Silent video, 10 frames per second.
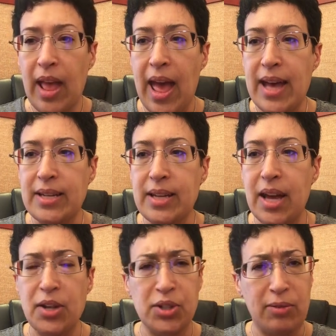
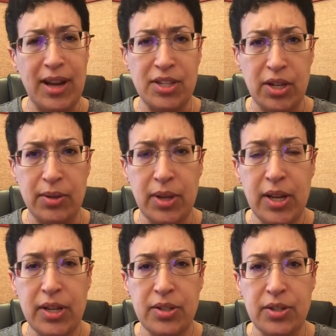it's all right
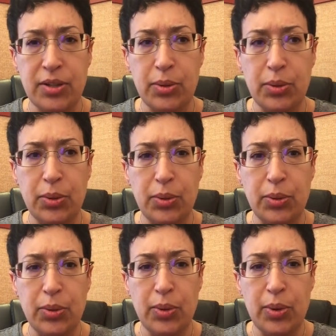
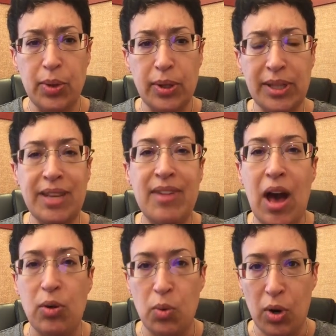to leave
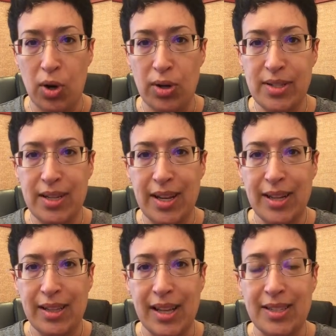out words,
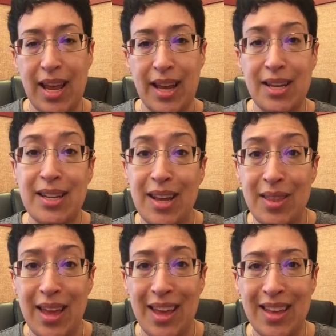like saying, need
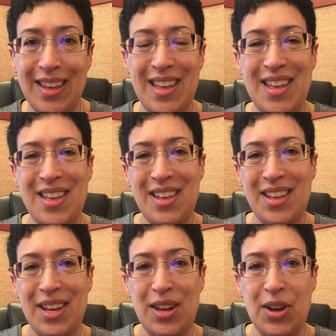anything,
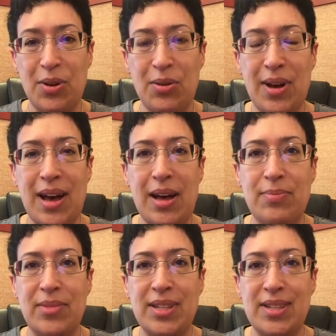
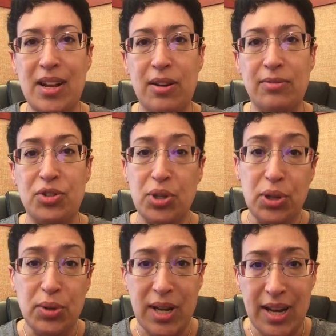instead of do
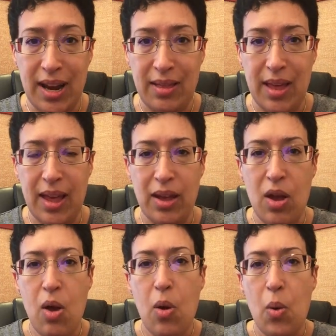you need
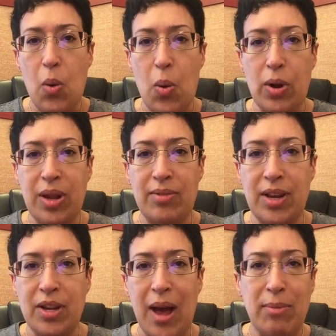anything? Or
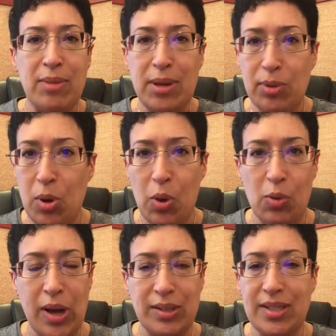even, how many people go
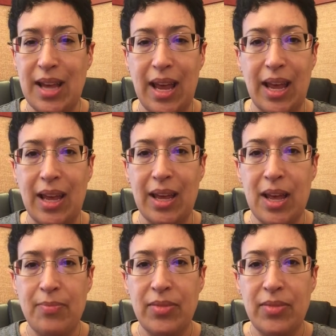around saying,